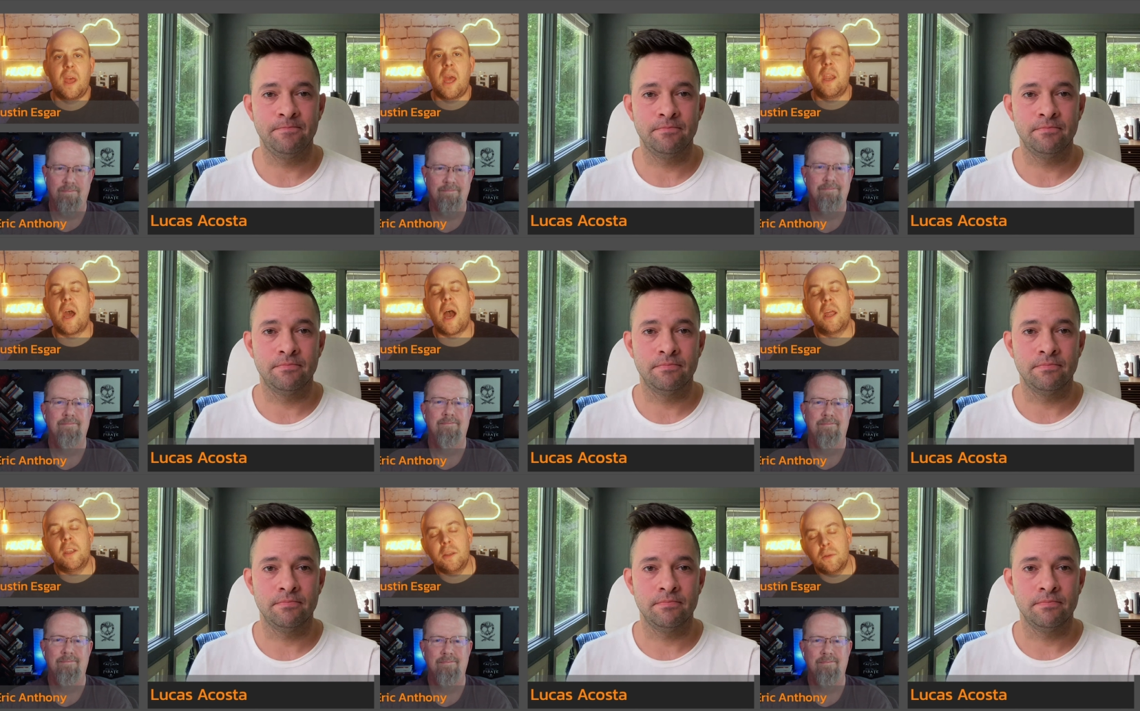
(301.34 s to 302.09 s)
Speaker 1: And I,
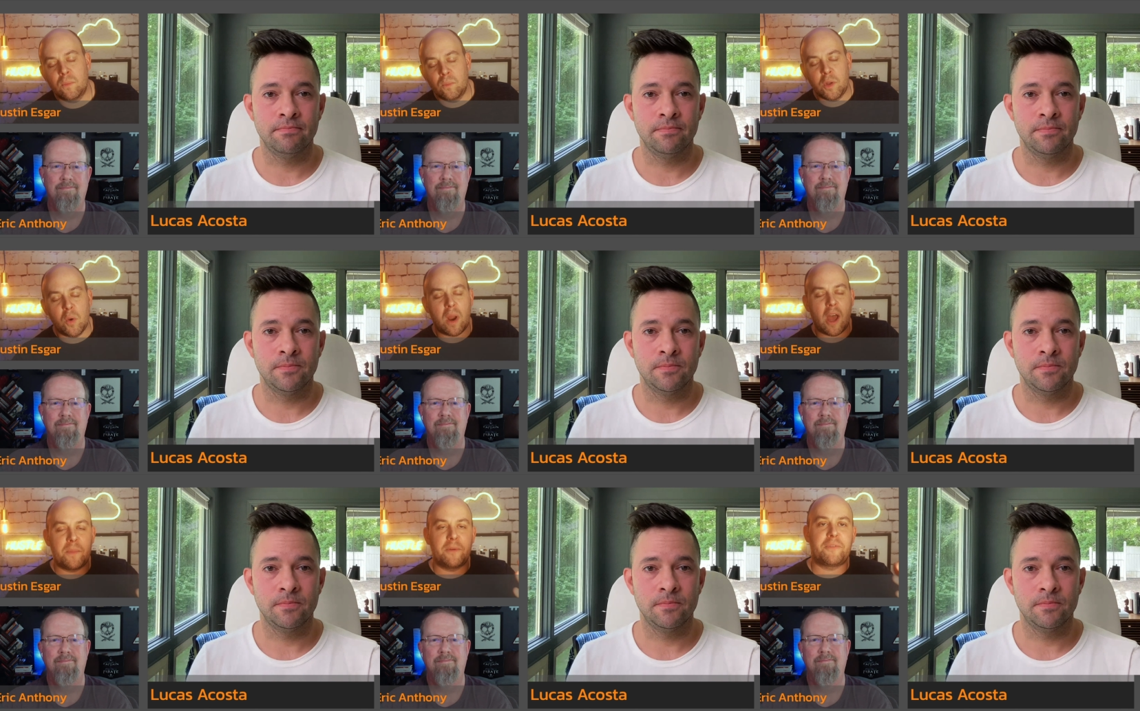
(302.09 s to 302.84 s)
uh, you and
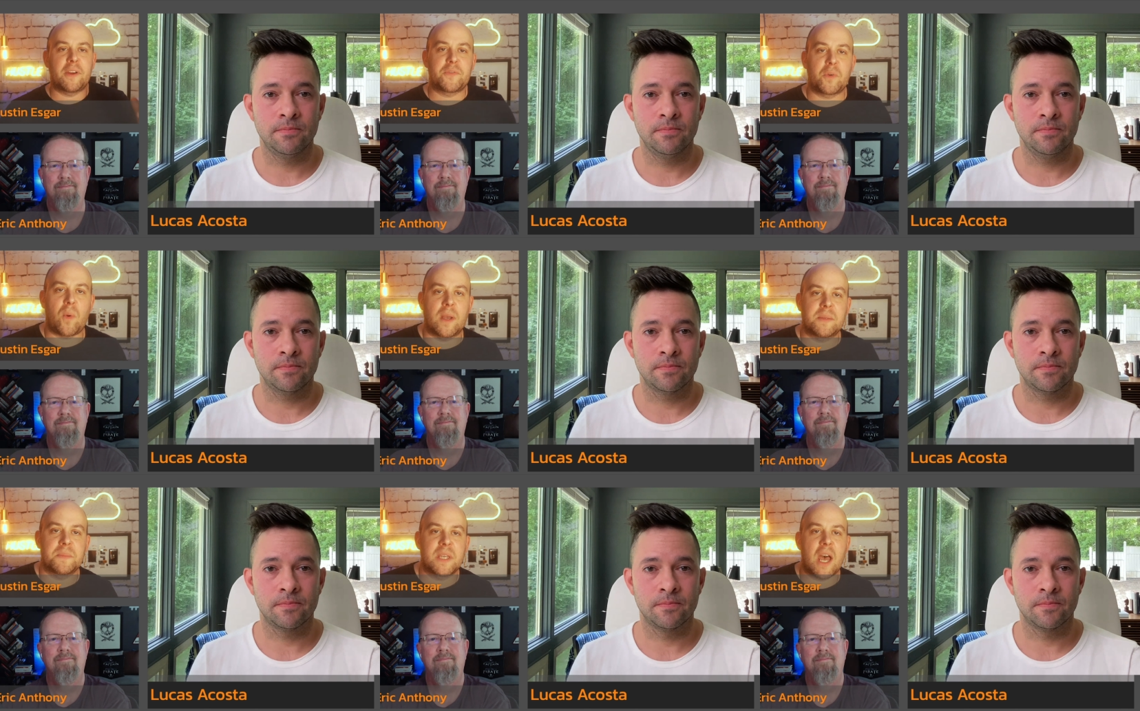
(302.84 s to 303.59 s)
I have been friends for quite
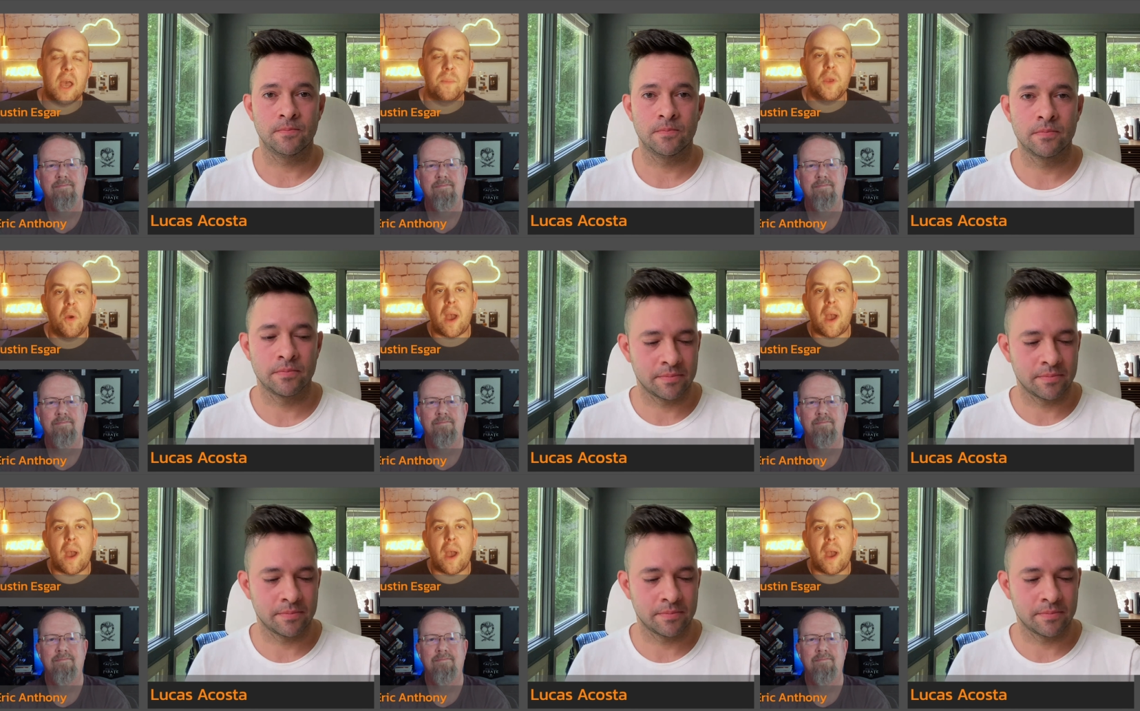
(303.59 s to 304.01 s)
some time. You